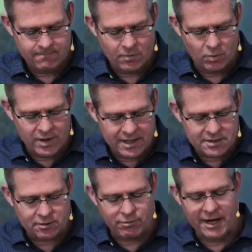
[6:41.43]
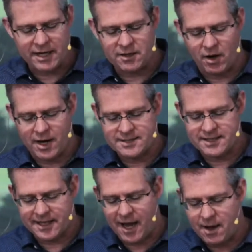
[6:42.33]
We need to recognize the
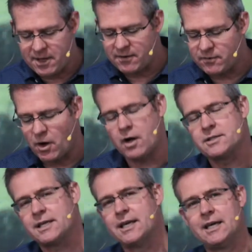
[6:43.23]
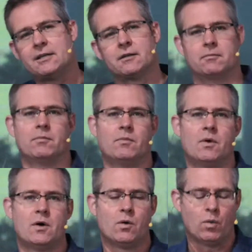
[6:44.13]
coming of God's kingdom
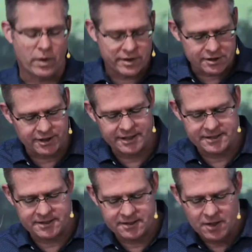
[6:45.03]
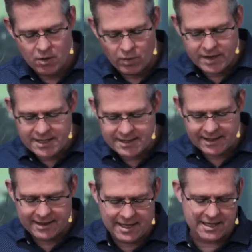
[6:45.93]
with Jesus. We need to
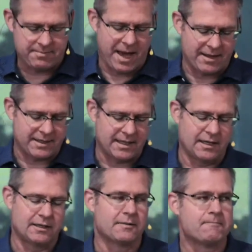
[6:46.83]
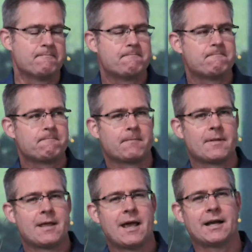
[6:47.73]
think about the kingdom
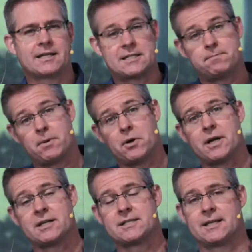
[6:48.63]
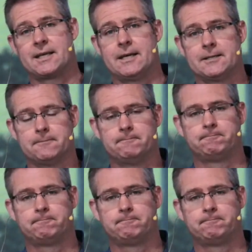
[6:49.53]
and experience the kingdom.